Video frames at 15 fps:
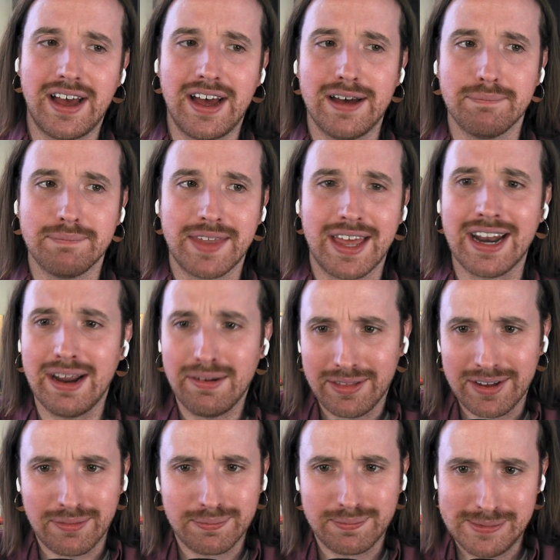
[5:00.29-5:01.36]
Um, and I
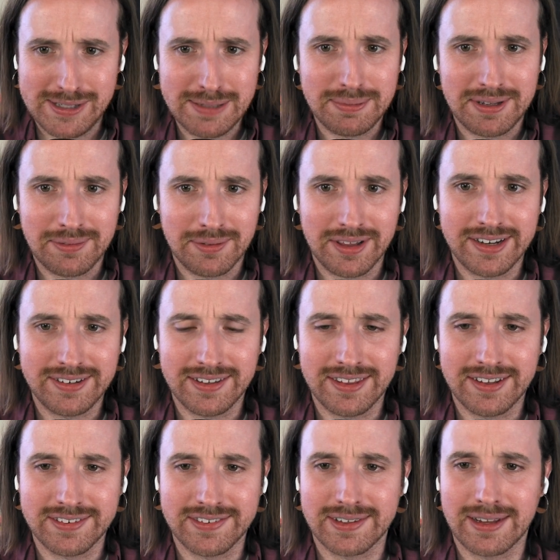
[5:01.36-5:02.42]
like deeply relate to
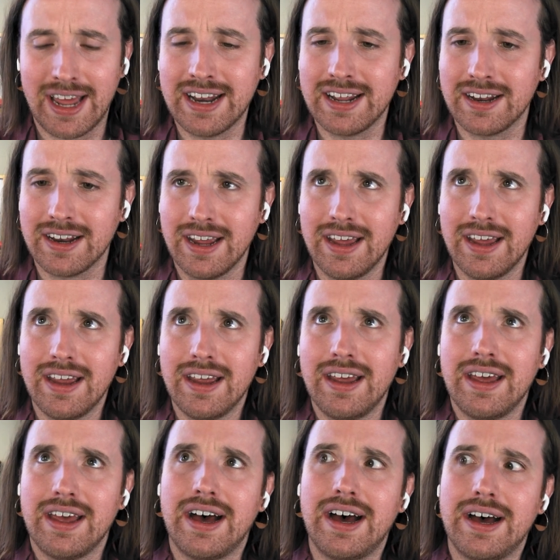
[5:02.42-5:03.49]
this, and it.
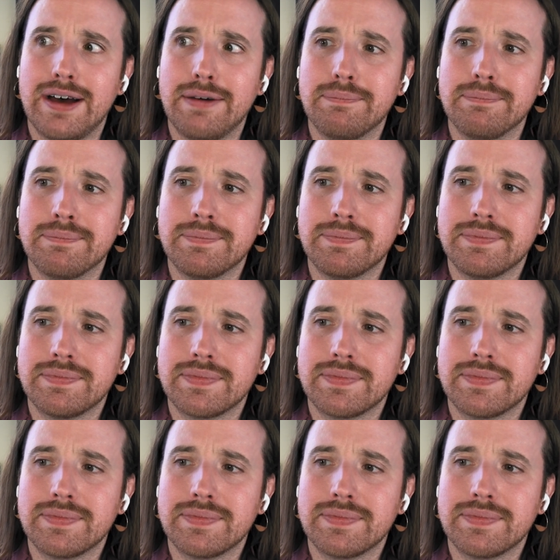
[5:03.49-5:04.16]
Um,